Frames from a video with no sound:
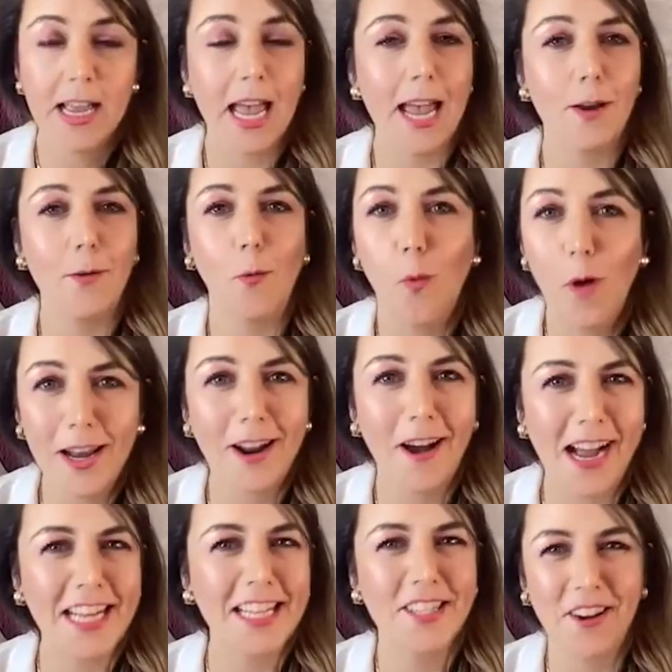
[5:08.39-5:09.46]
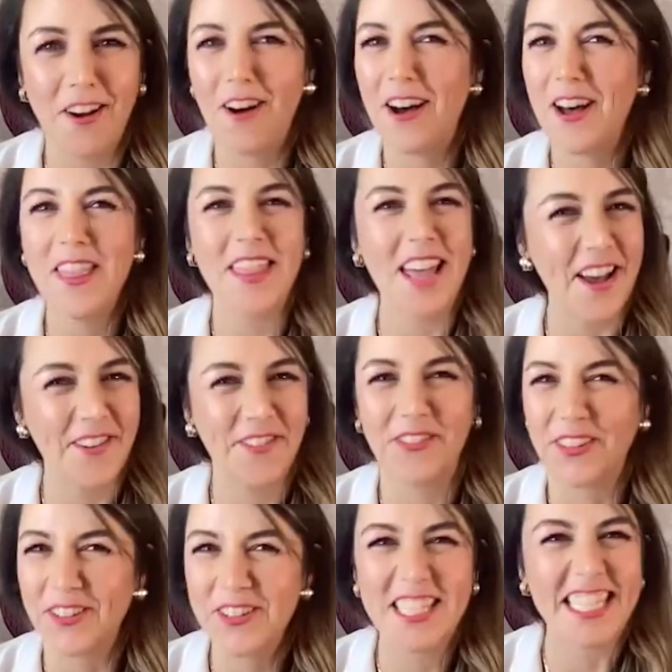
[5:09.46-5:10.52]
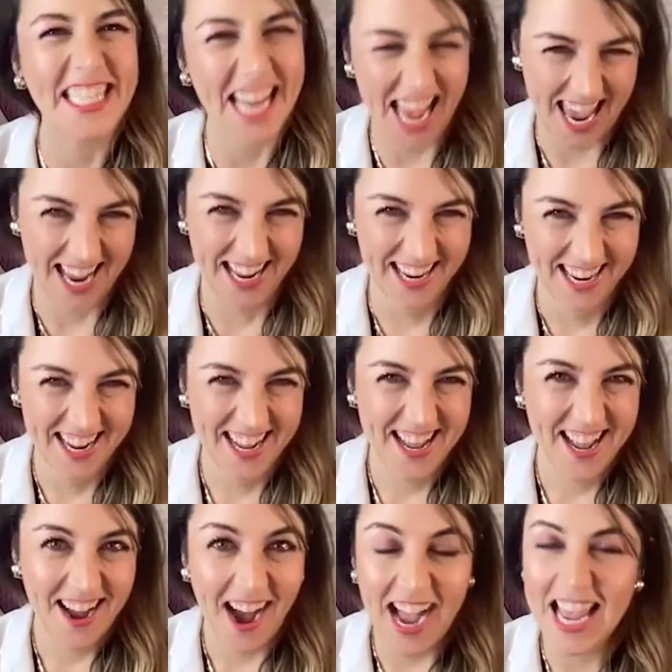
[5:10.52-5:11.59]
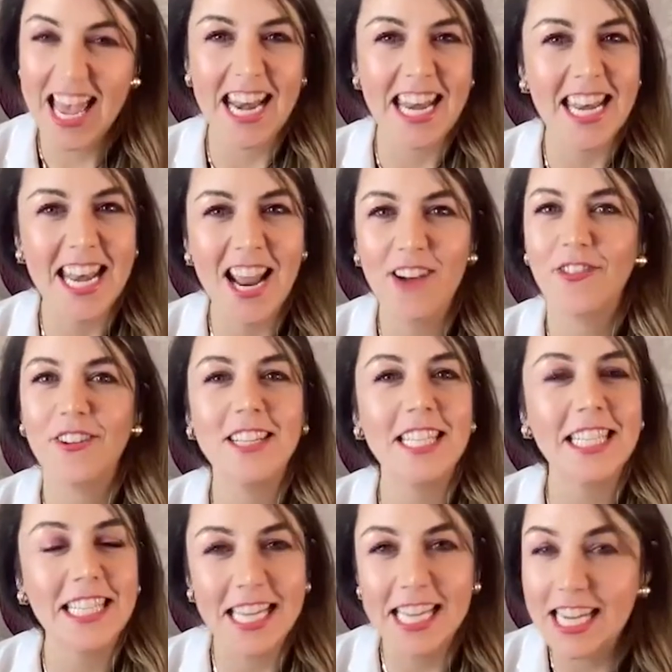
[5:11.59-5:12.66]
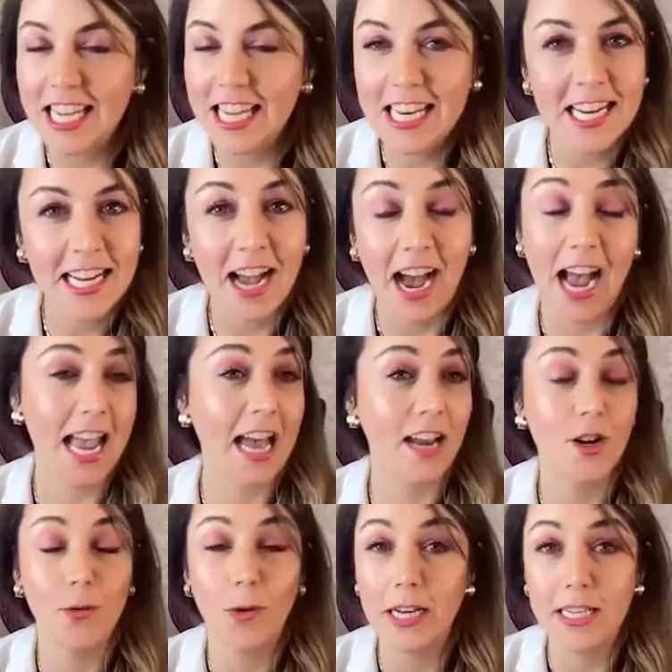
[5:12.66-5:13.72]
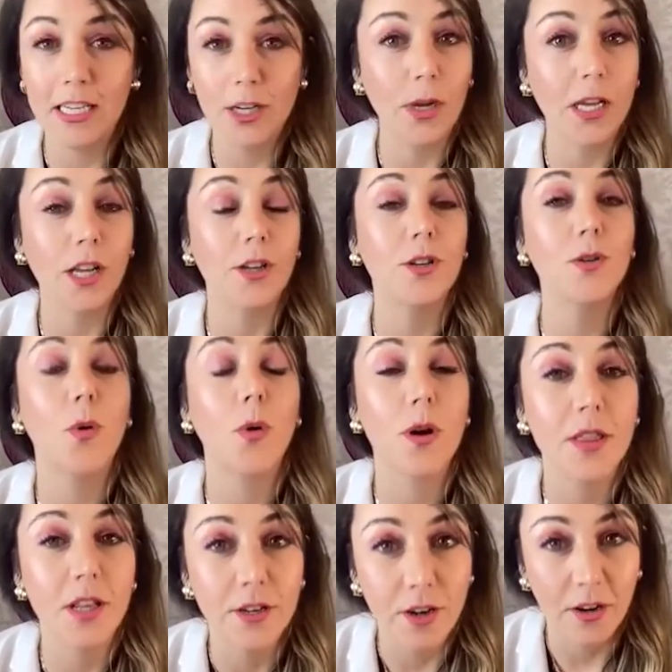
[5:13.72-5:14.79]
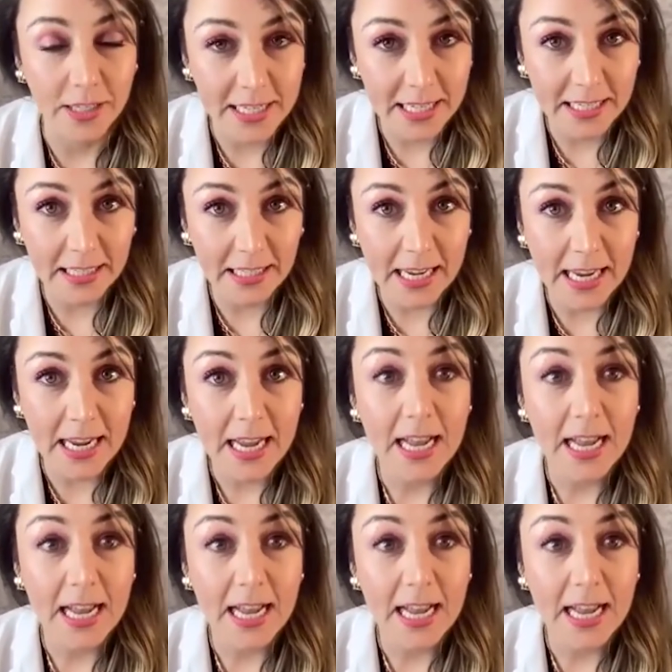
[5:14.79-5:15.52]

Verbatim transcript: And what I saw that first day, I had never seen, I had no idea we could do orthodontically.